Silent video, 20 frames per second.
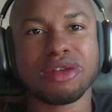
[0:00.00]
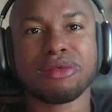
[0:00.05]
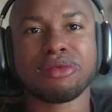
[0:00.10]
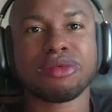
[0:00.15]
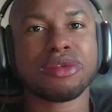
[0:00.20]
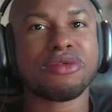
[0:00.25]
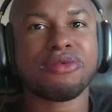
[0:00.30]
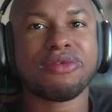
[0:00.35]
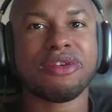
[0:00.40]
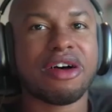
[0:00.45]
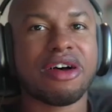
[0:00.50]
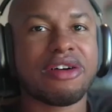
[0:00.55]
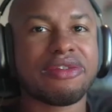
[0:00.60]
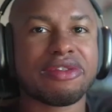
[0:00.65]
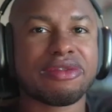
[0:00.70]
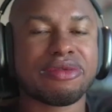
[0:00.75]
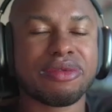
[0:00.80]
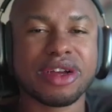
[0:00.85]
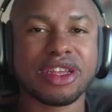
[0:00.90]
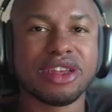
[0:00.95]
roof off
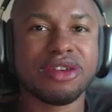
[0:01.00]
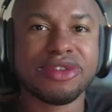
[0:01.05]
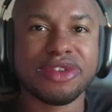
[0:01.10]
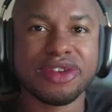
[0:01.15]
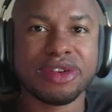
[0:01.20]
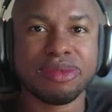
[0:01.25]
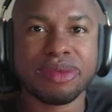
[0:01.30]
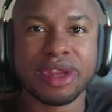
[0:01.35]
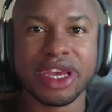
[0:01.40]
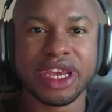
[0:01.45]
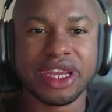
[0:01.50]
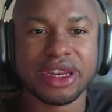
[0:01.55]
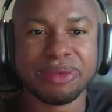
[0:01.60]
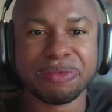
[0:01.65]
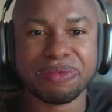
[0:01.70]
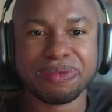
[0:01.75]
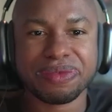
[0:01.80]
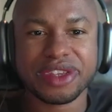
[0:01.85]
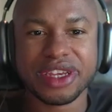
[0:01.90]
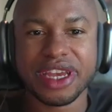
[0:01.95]
of what YouTube did
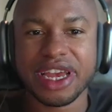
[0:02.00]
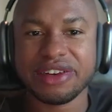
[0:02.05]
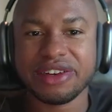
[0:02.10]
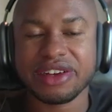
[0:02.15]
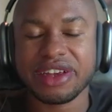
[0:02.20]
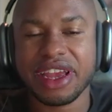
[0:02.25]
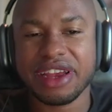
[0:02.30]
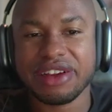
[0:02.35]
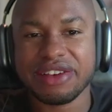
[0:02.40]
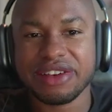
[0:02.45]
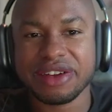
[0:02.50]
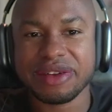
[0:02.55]
to education.